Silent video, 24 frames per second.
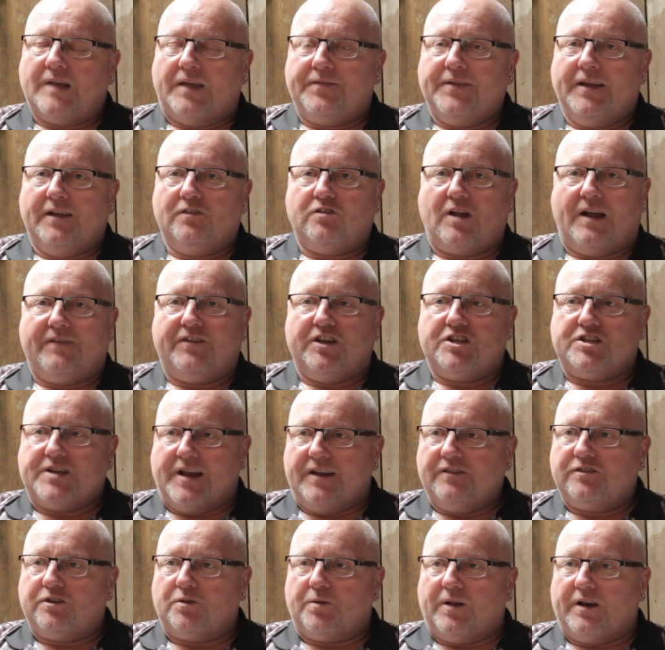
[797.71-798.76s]
I think he's got every
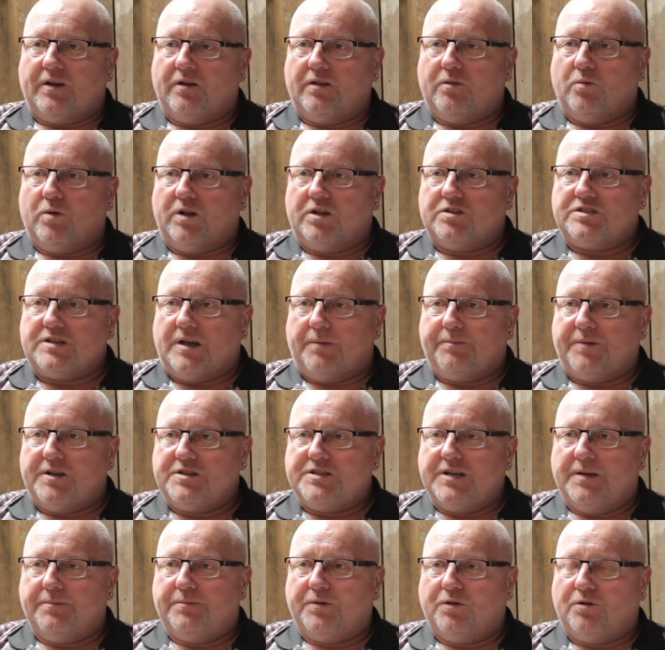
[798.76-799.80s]
chance to win another world
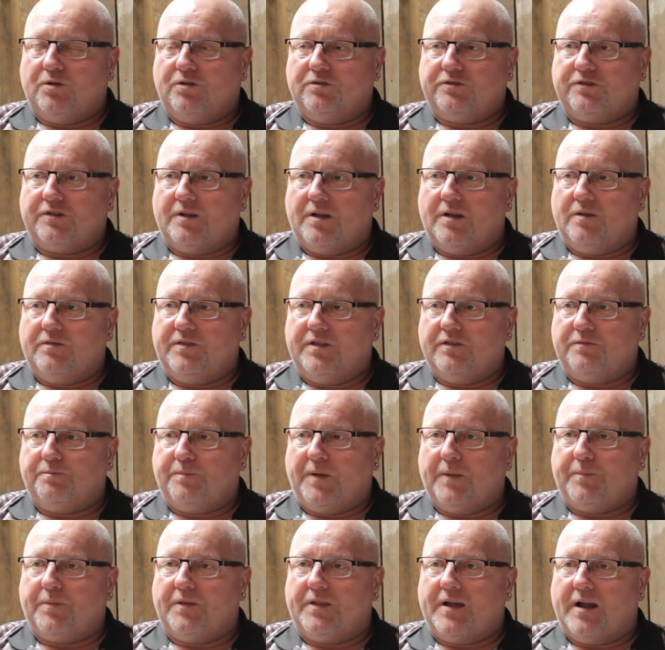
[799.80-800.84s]
championship, but also there's
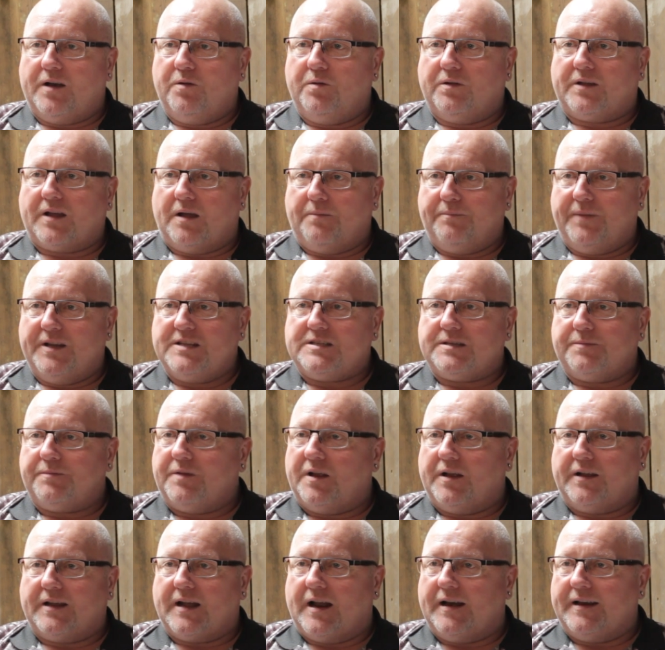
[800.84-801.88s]
people there who can beat him,
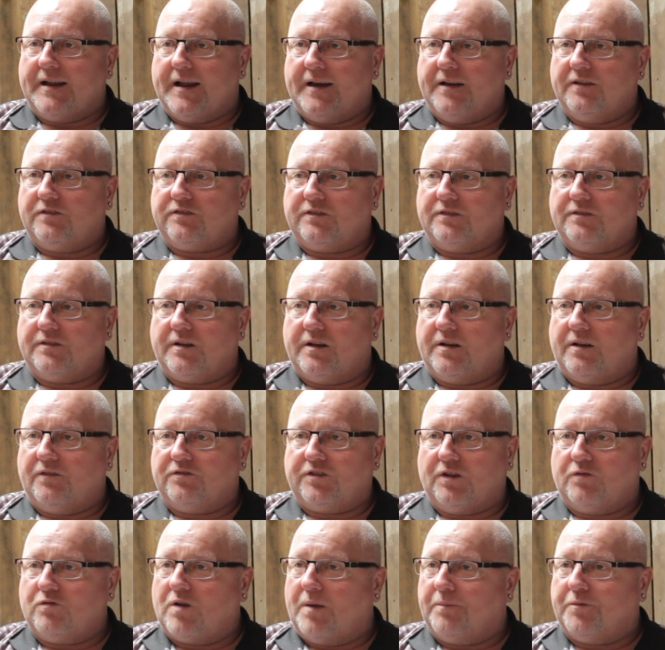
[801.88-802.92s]
like Gary Anderson and
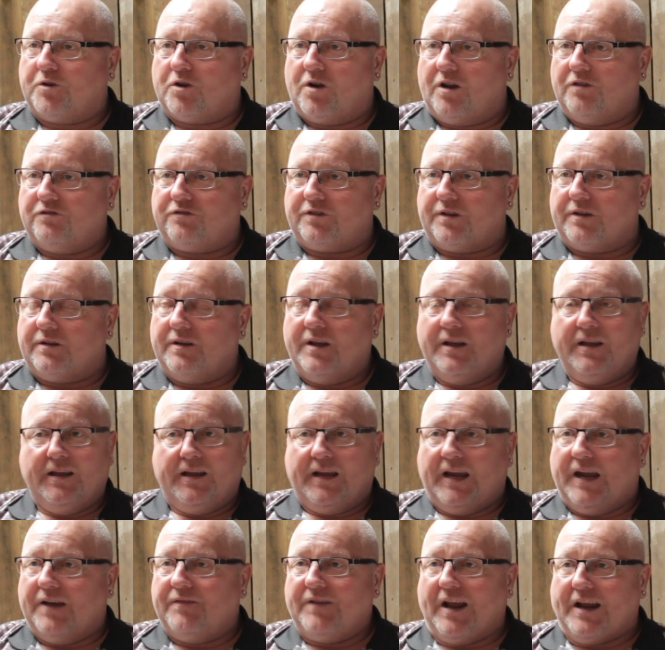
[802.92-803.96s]
obviously Rob Cross, and
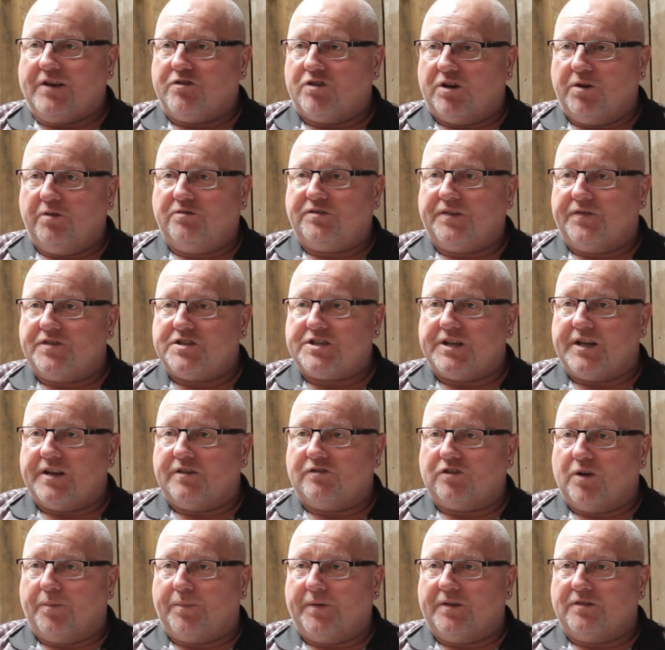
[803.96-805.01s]
even Adrian Lucy if he
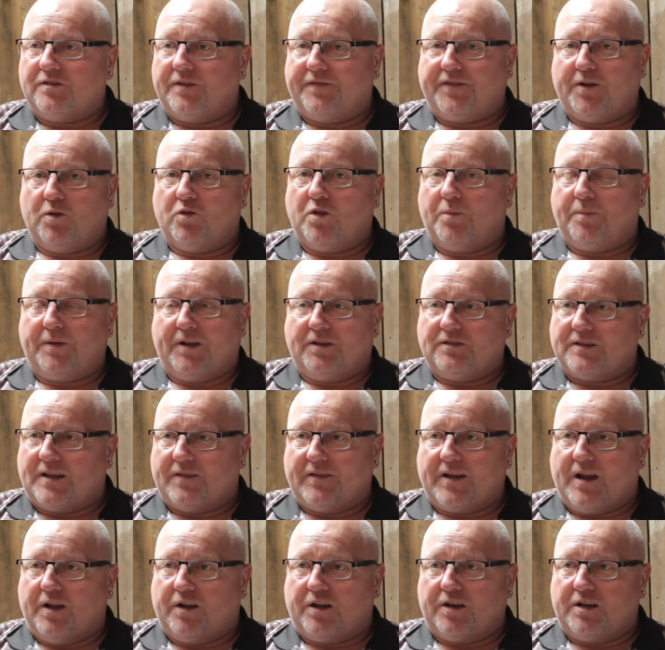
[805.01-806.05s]
turns up, and there's a few other players
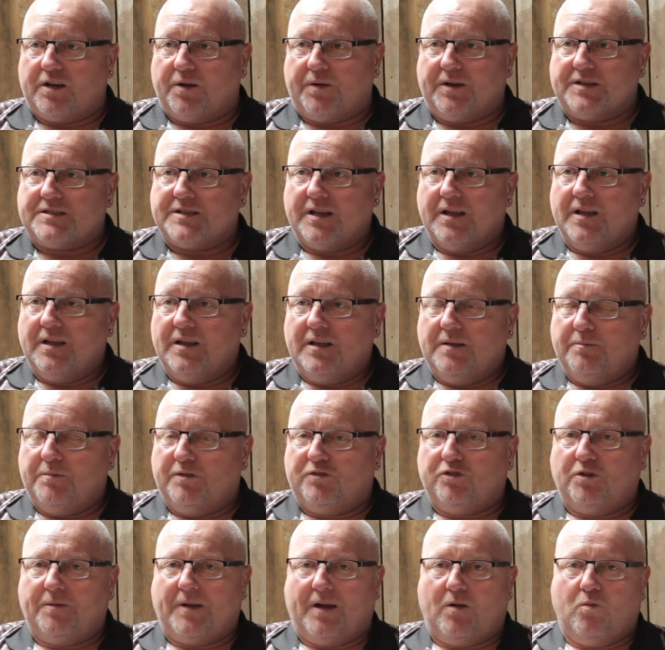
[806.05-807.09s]
out there who can do it.
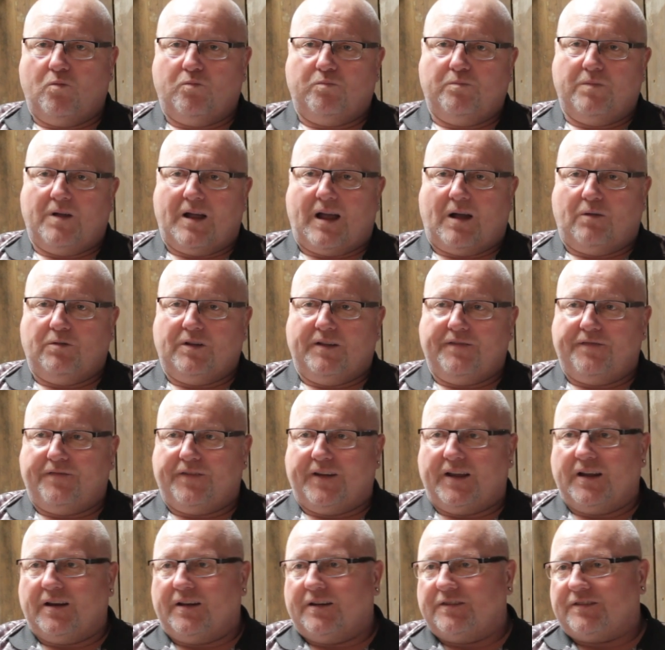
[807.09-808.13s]
It's all about how you
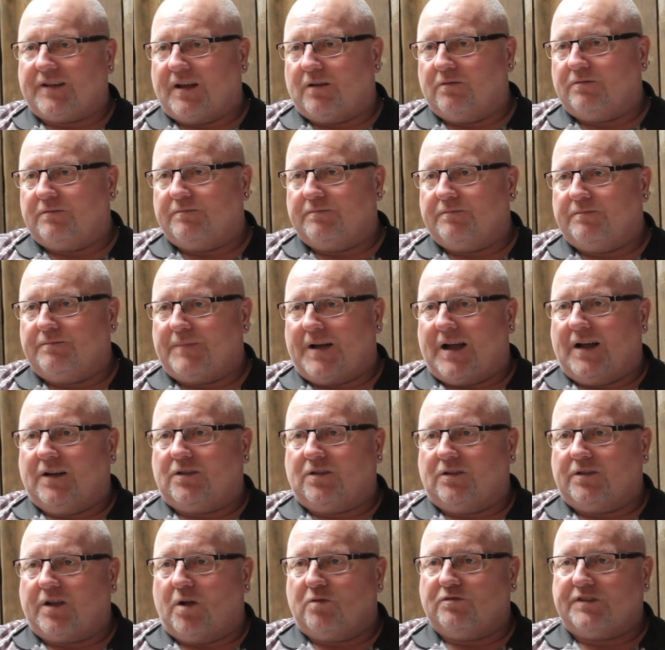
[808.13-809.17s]
feel and how
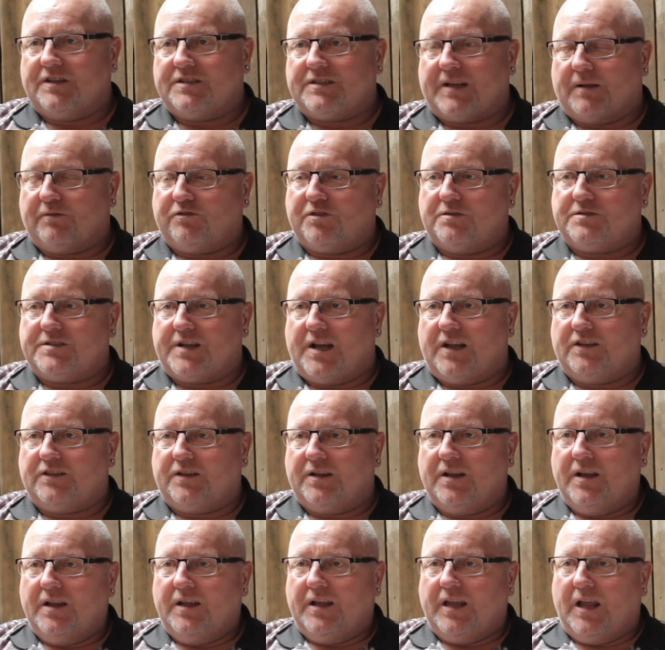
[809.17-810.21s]
Michael goes into it. Sometimes
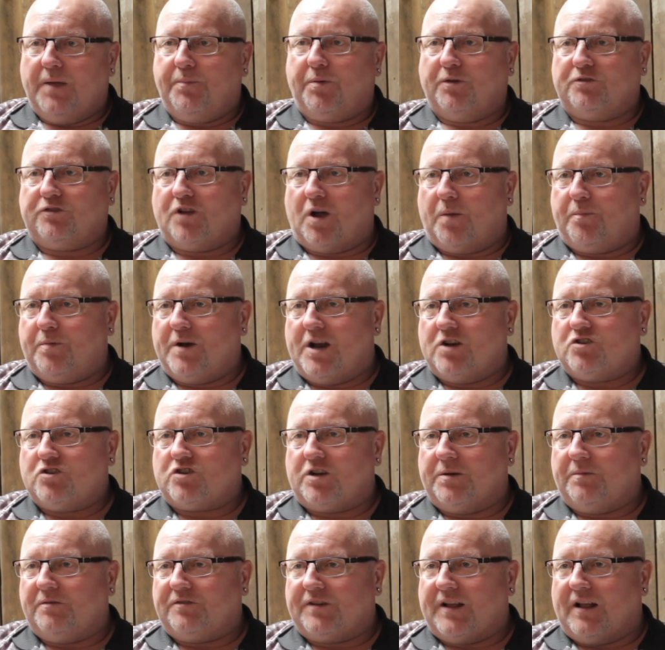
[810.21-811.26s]
he puts a lot of
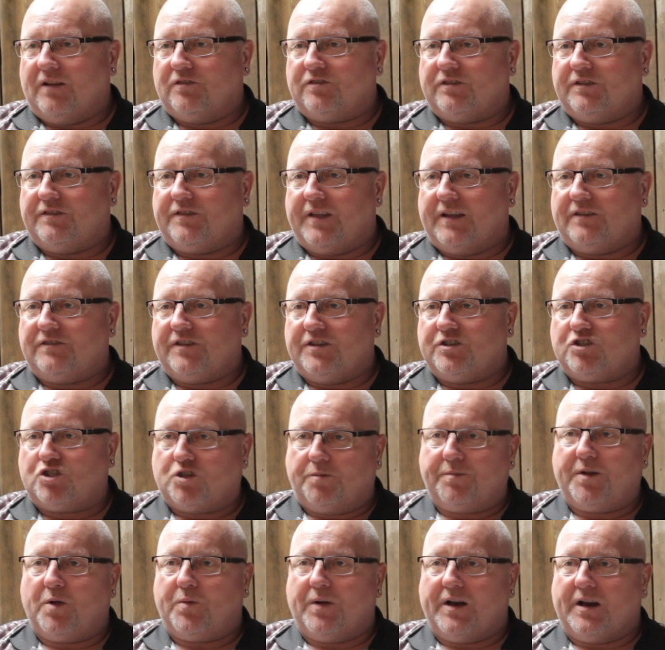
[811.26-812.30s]
pressure on himself and thinks he
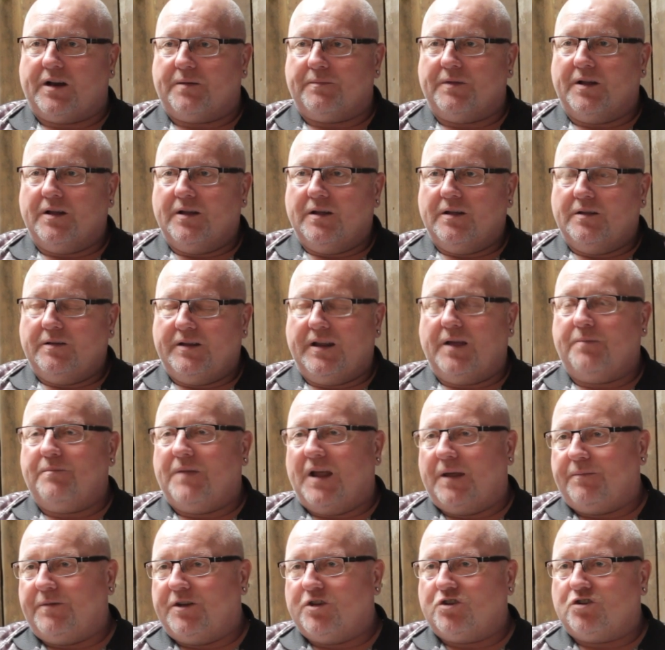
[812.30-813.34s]
should be winning them. Yeah,
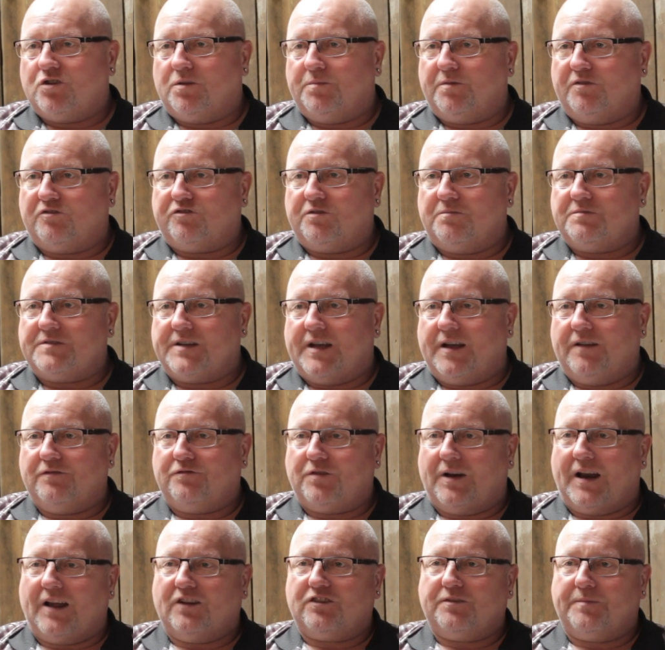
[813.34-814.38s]
maybe you should, but sometimes
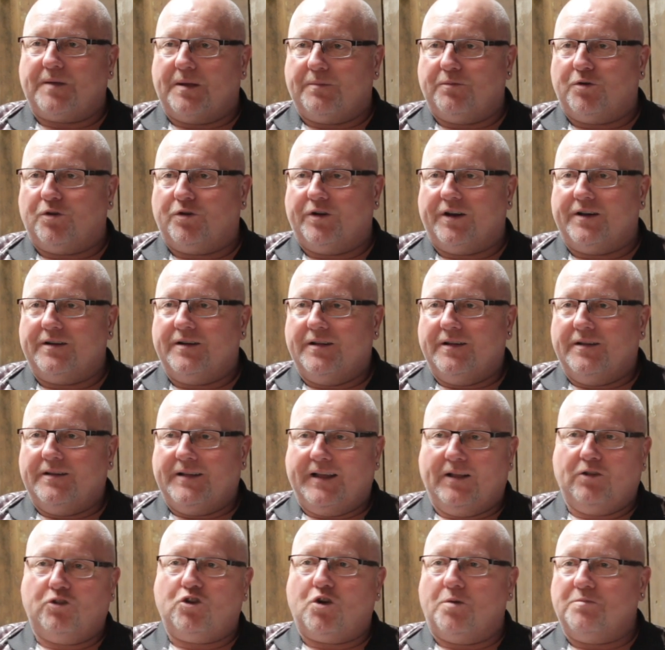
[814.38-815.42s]
relax a bit more and
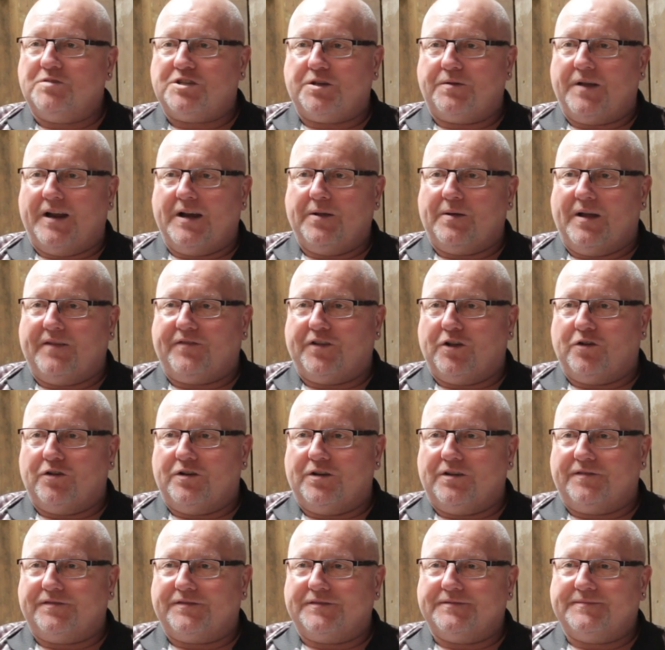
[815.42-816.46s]
it'll come to you anyway if you're good
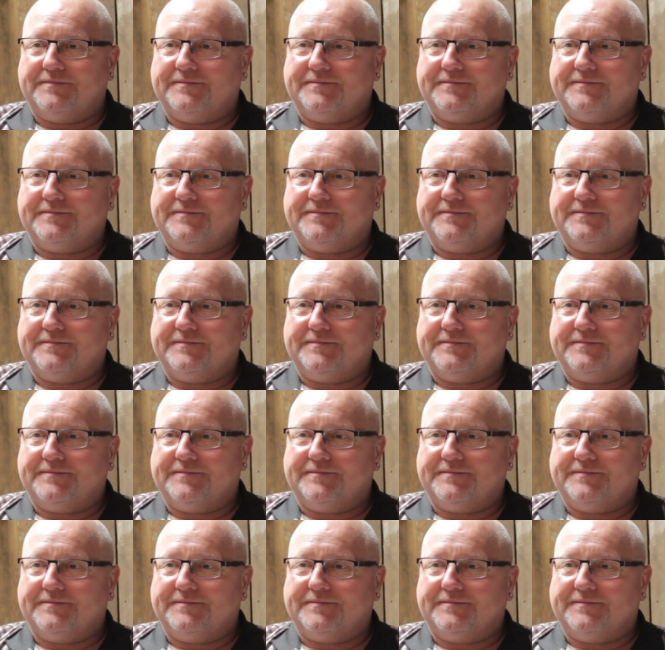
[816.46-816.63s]
enough.